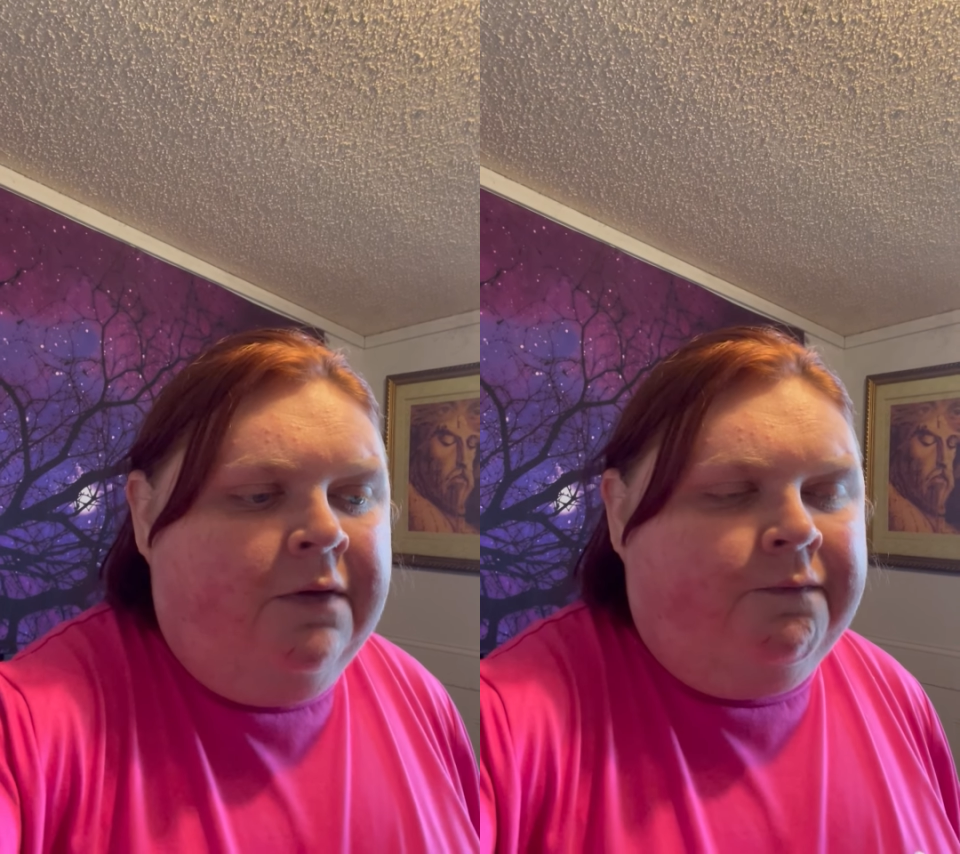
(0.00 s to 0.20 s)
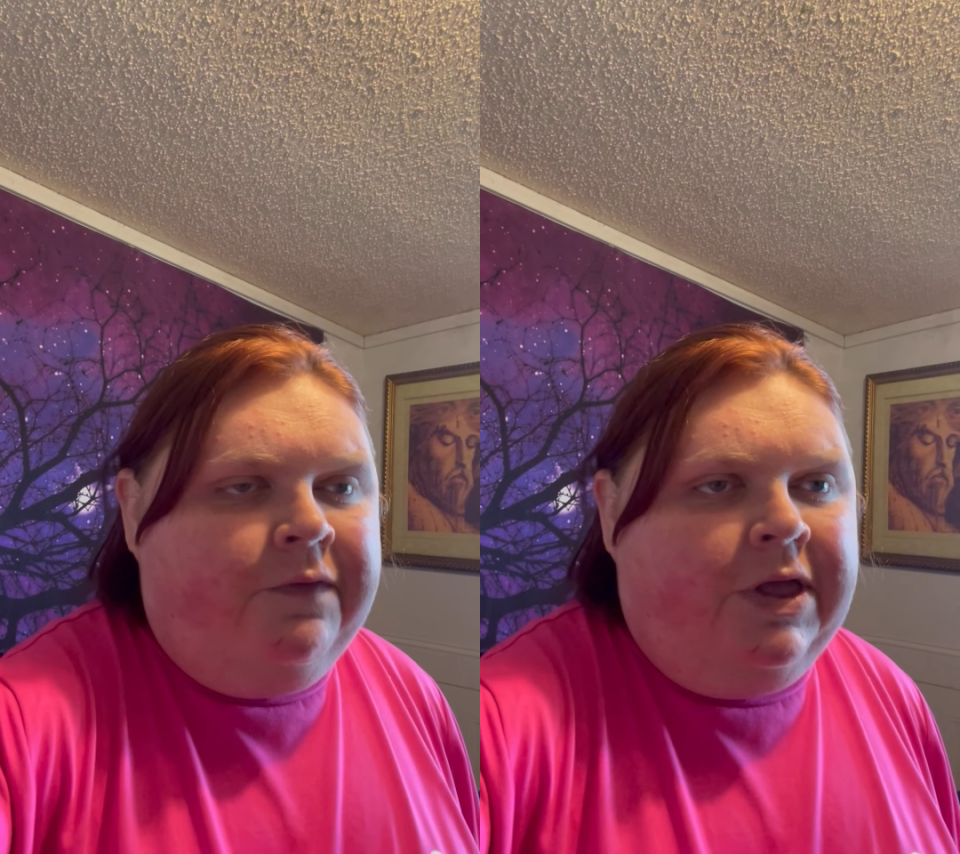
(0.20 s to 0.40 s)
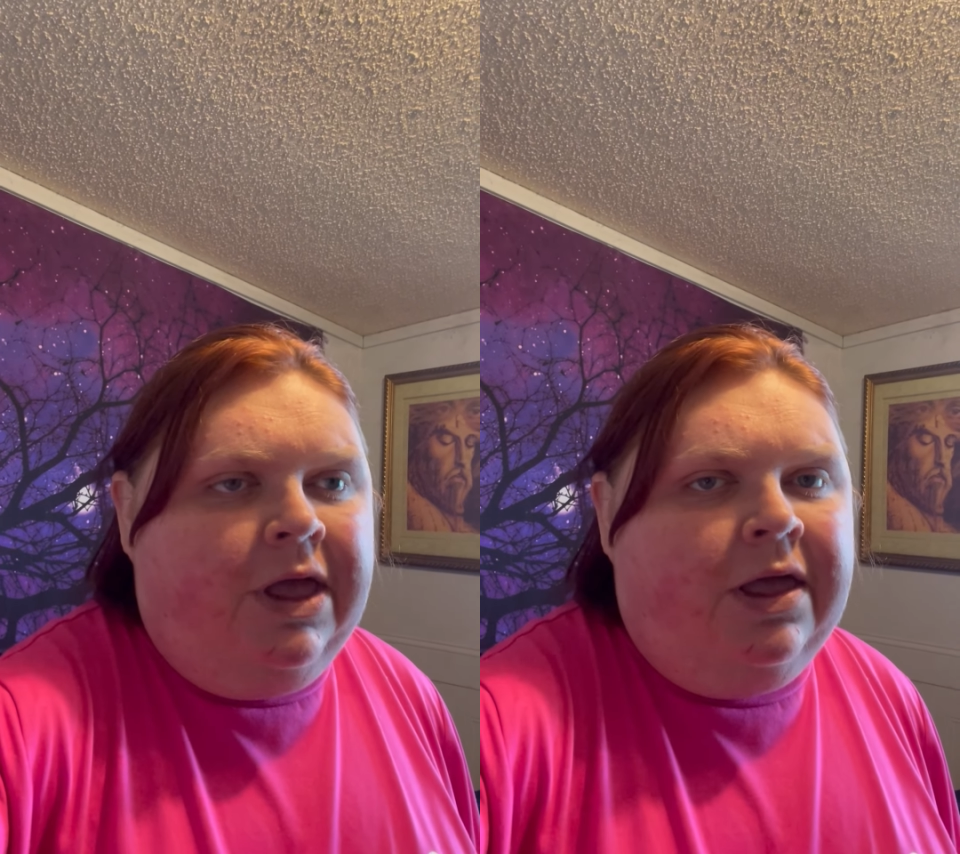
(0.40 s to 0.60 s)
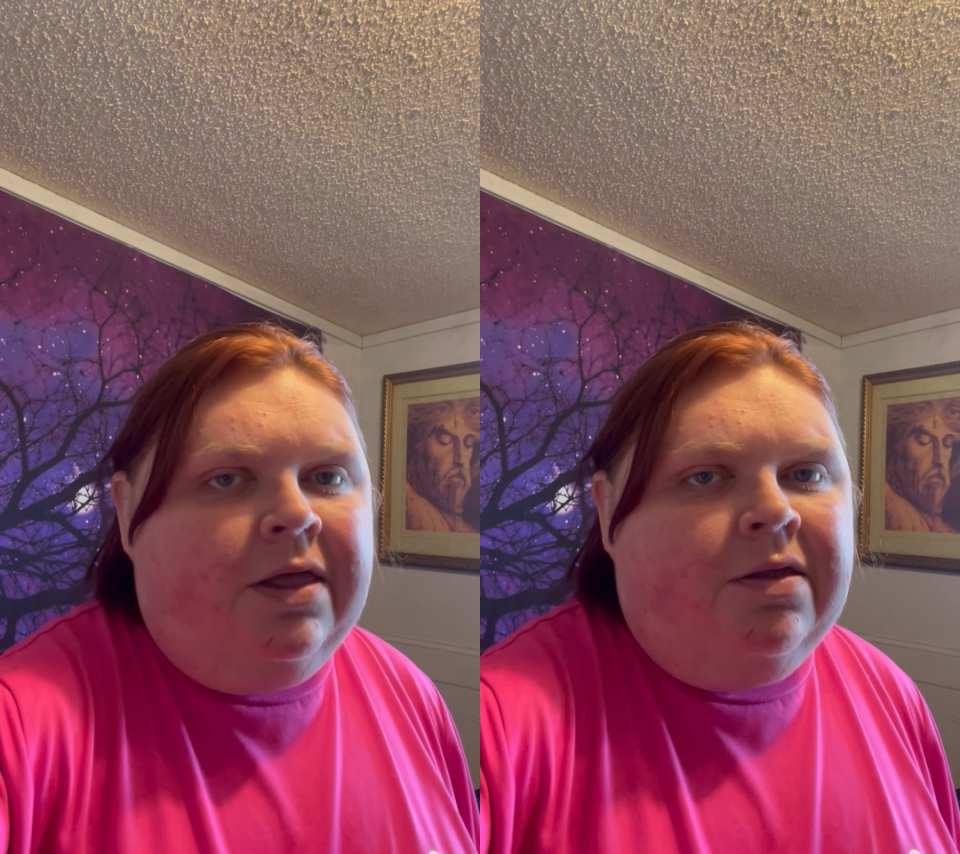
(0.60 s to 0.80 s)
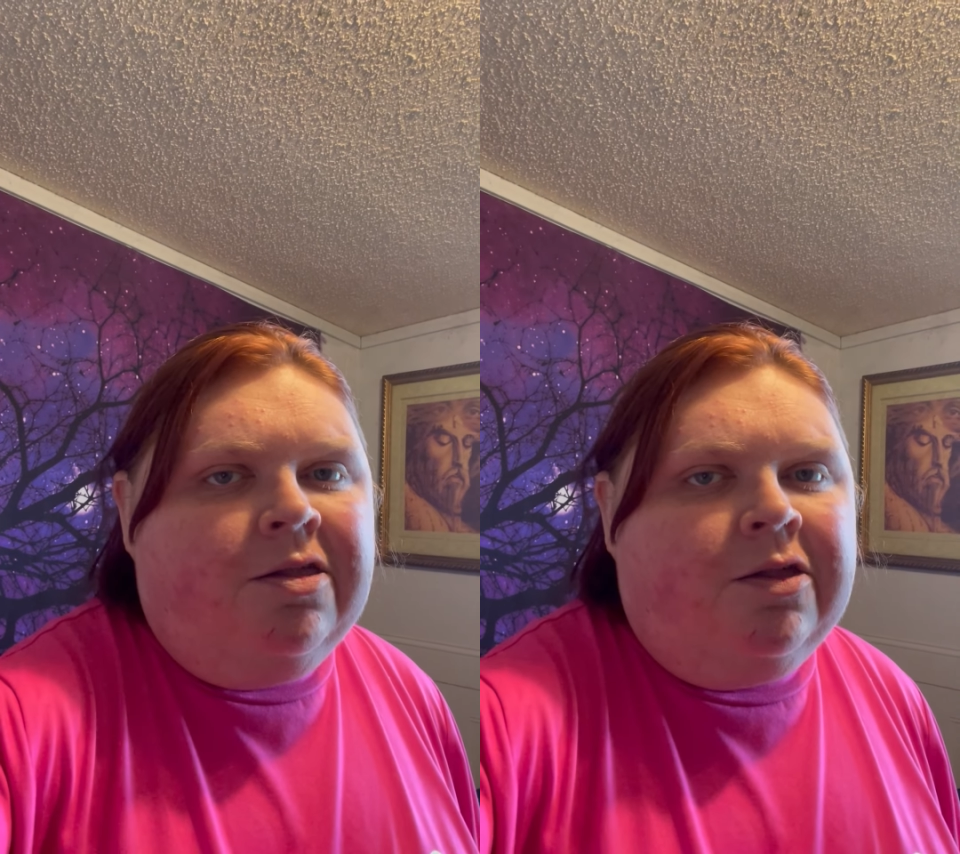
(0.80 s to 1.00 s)

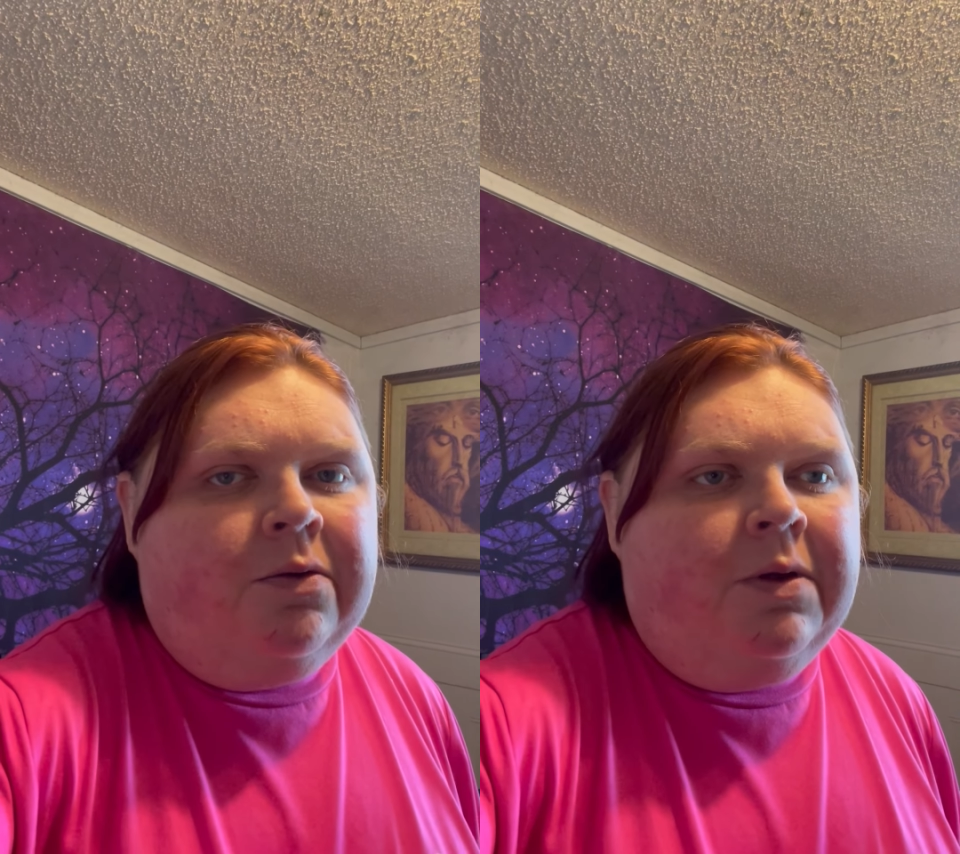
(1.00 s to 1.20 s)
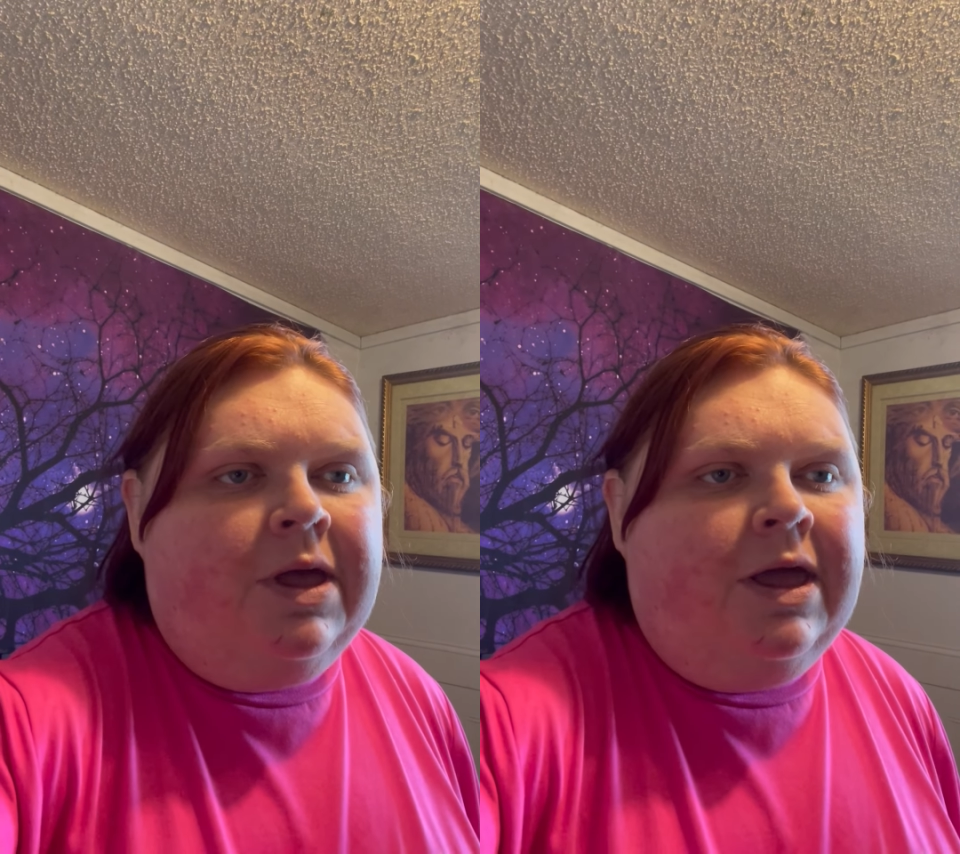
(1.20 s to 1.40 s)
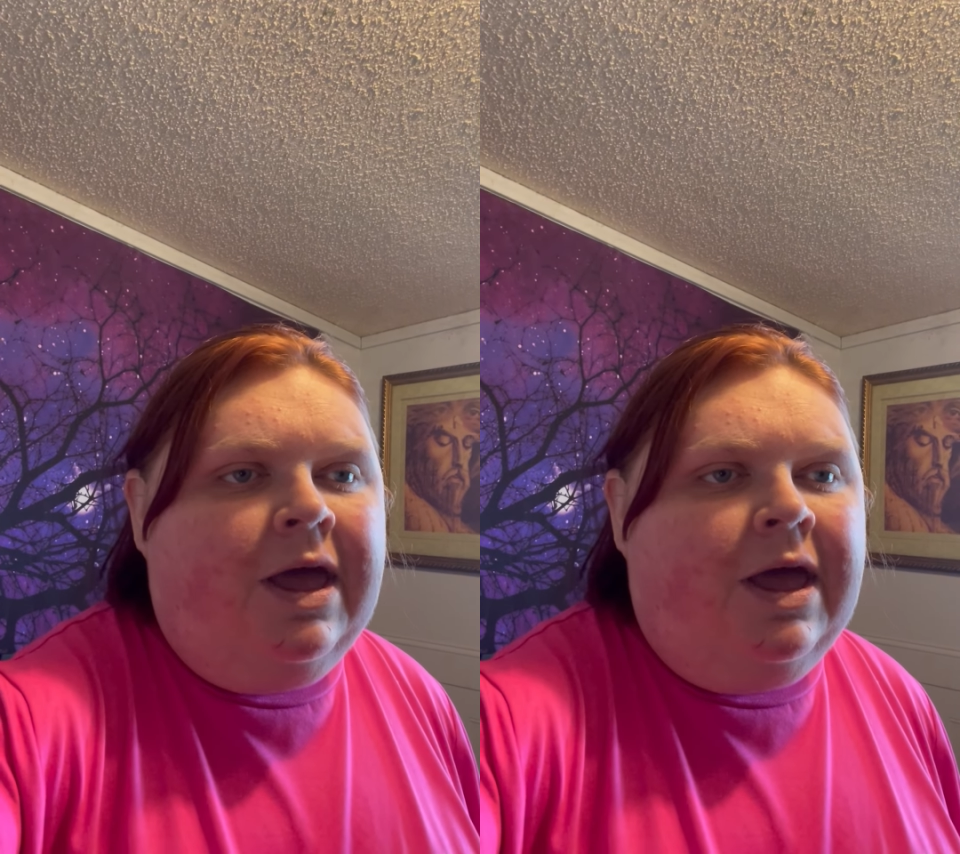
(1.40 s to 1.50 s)
feels the way